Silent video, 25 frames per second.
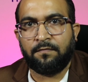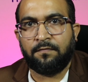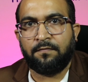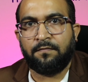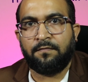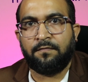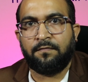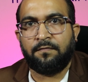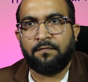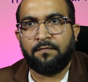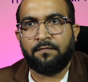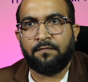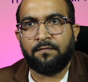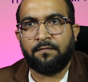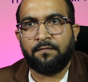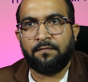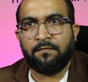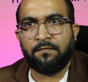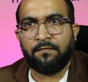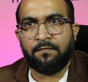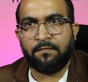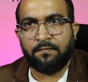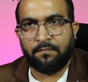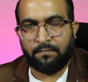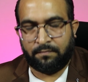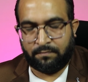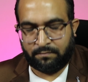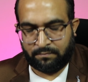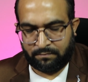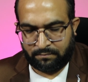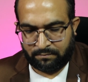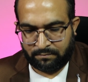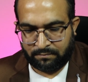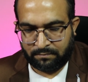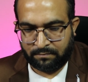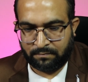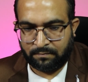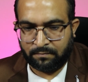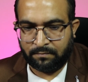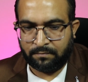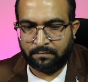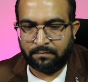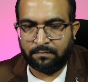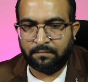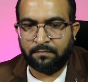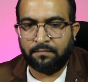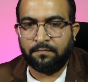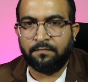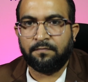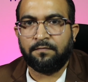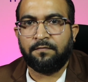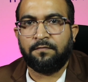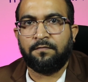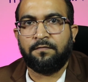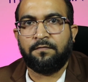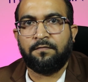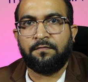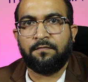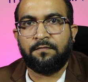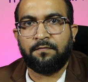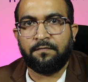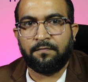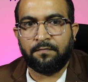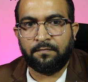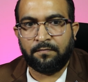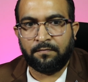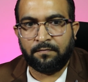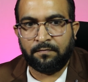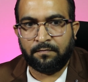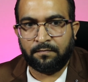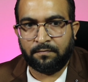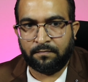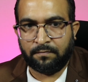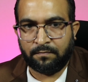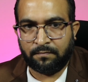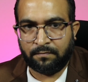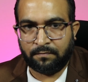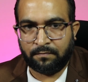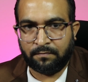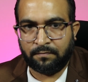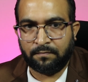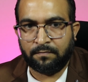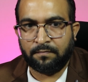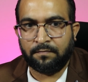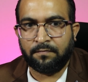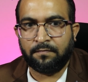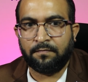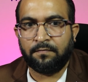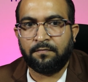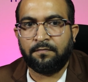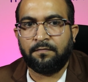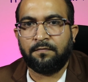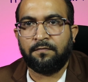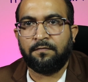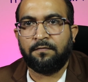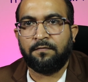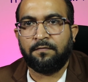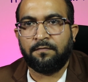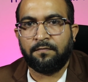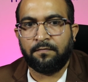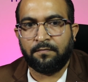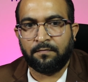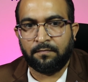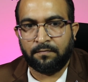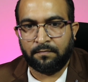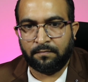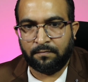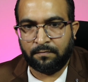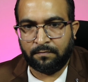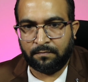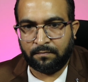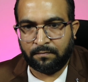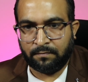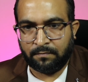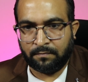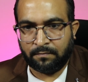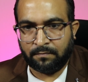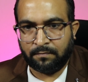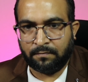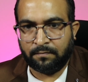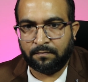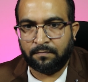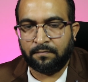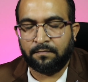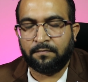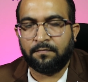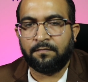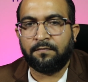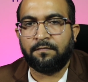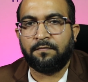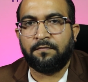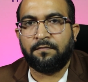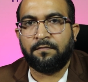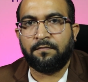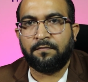(not speaking)